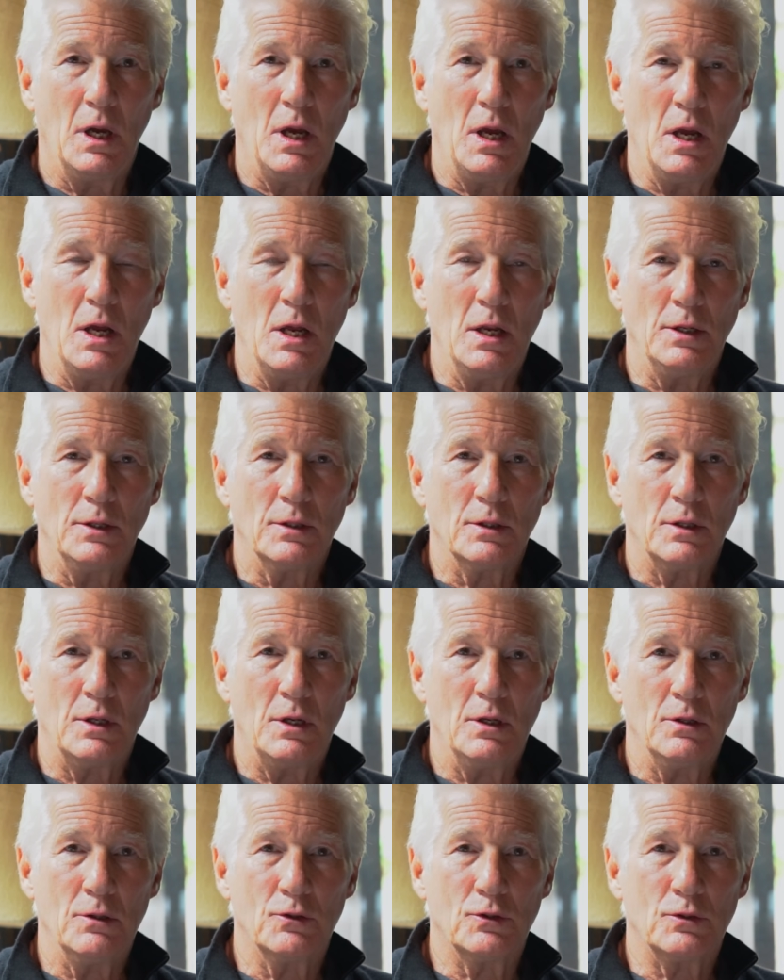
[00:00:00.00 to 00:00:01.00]
And
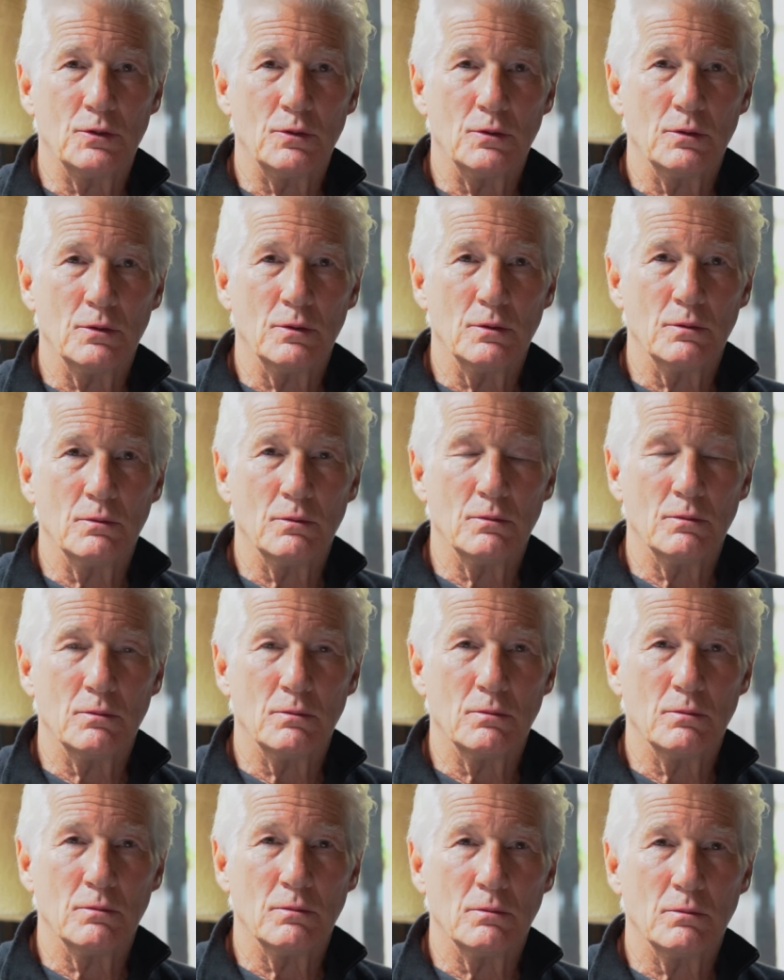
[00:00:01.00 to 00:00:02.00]
his,
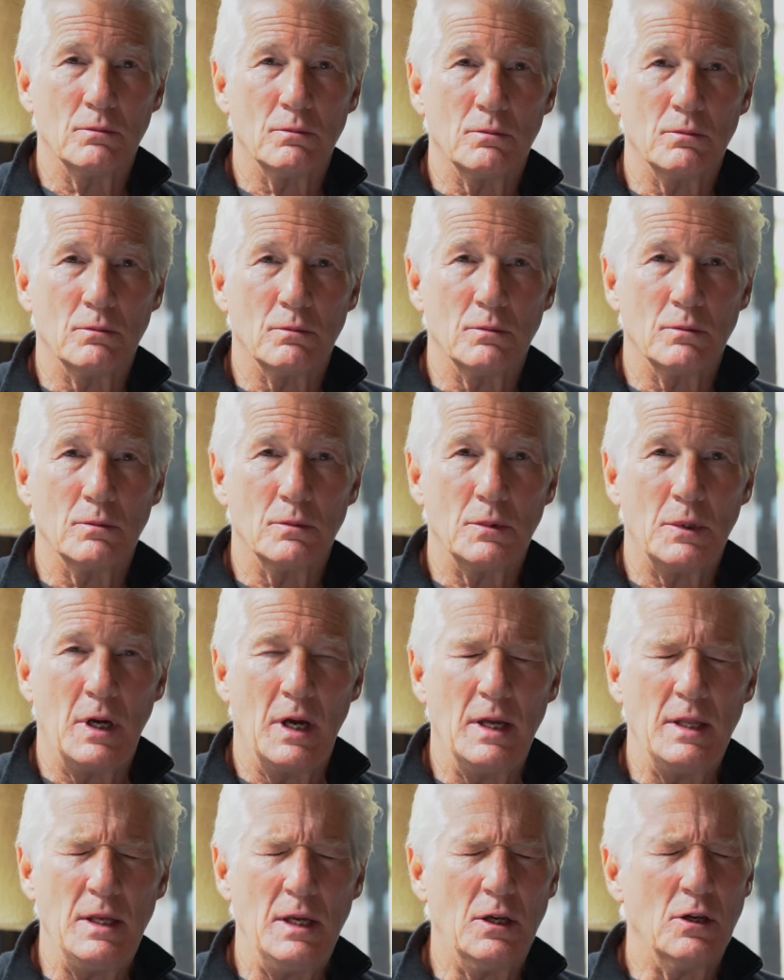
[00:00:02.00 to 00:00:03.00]

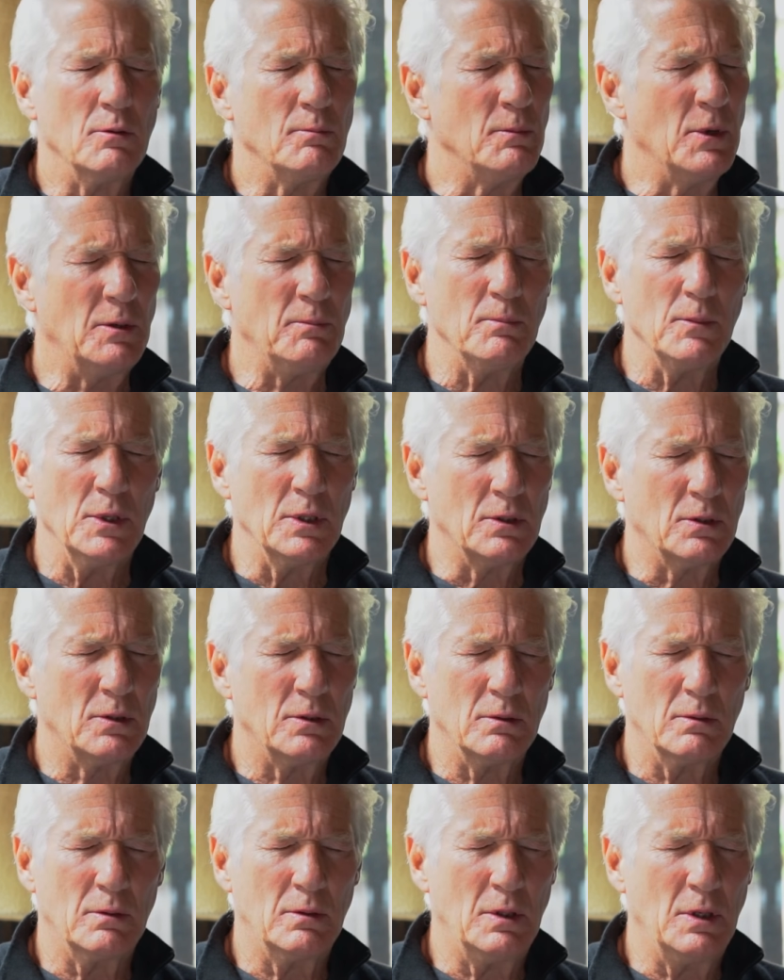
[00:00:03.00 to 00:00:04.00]
I think, commitment
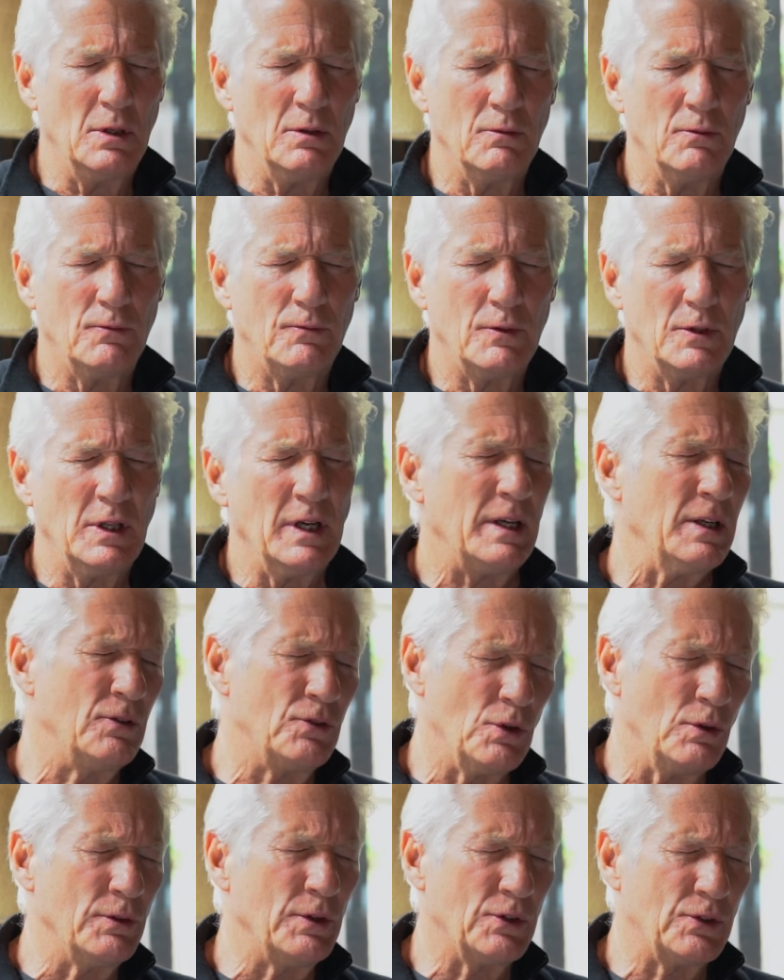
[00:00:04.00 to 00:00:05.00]
to give, like
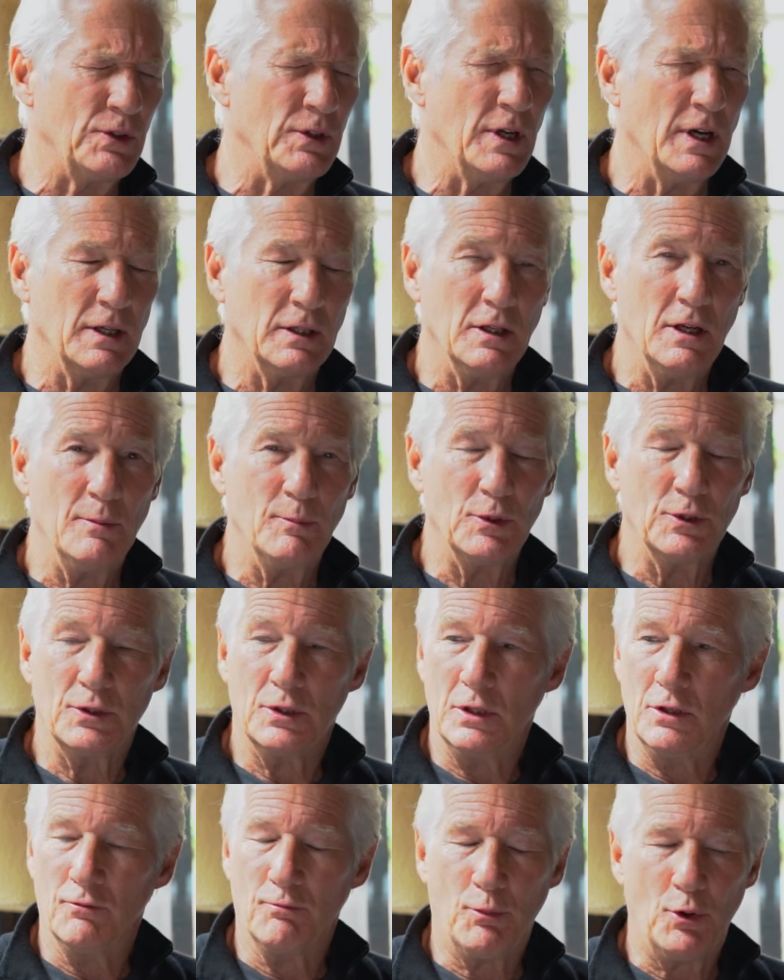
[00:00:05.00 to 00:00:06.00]
His Holiness the Dalai Lama, to
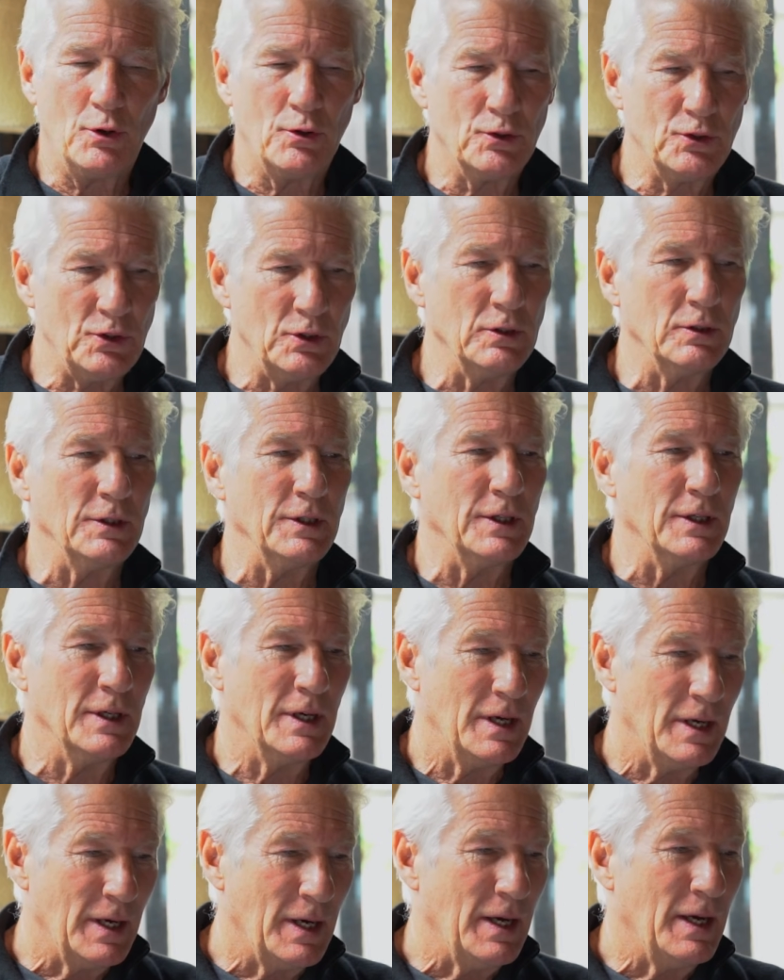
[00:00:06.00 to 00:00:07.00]
give personally,
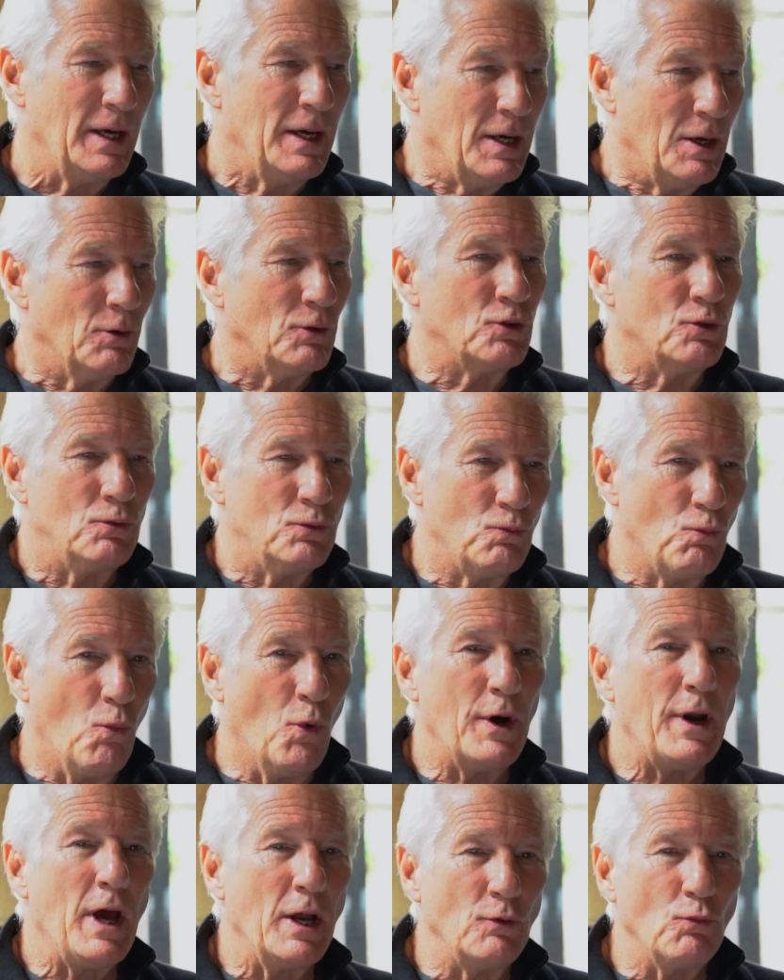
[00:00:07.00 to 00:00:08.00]

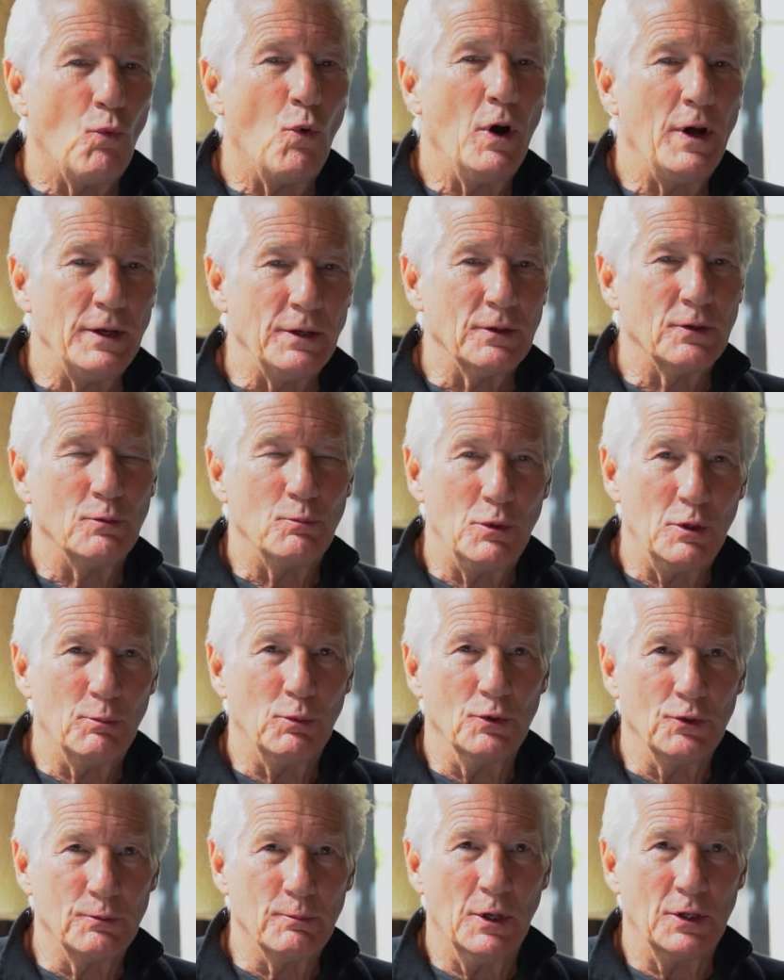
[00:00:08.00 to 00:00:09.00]
one-on-one to
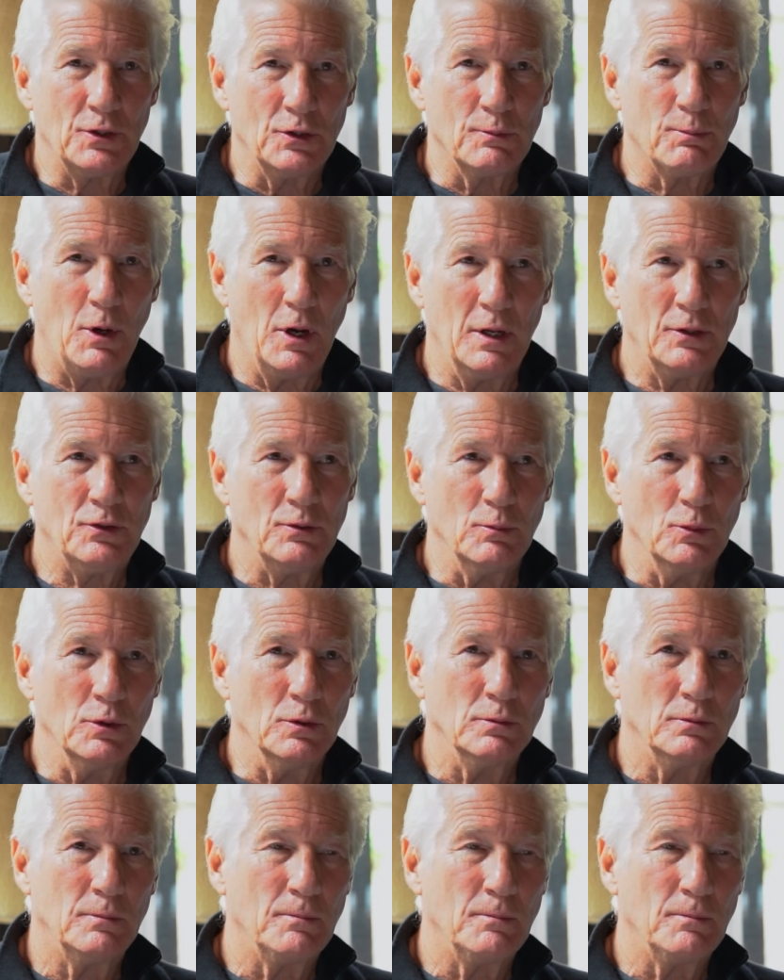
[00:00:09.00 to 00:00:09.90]
people as much as possible,